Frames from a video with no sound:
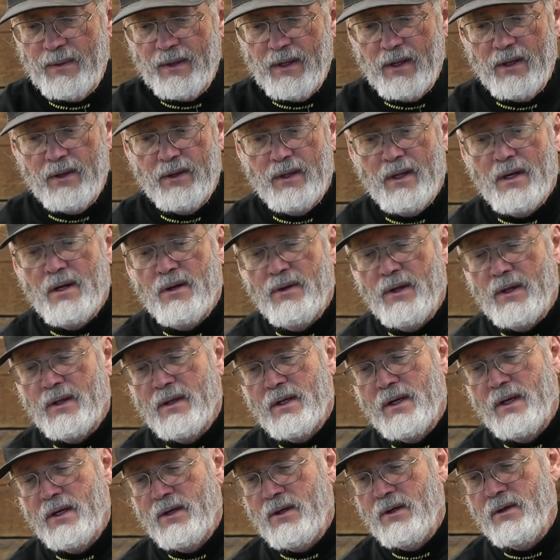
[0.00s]
Now the other thing
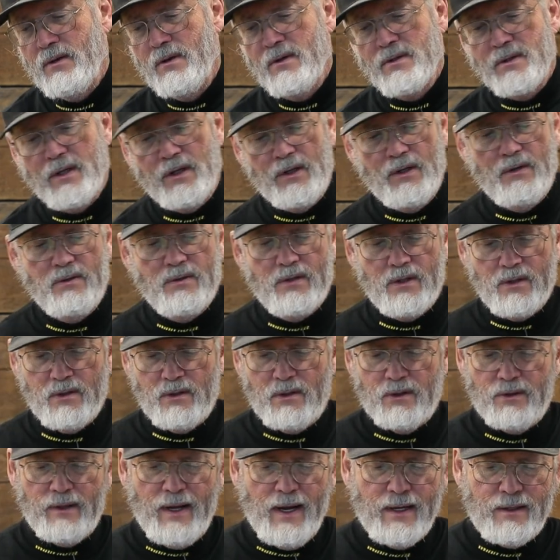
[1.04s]
that I do is I use these
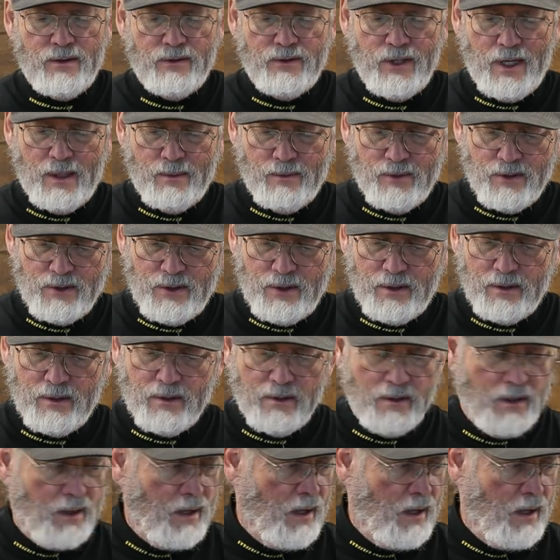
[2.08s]
little tangle tamers here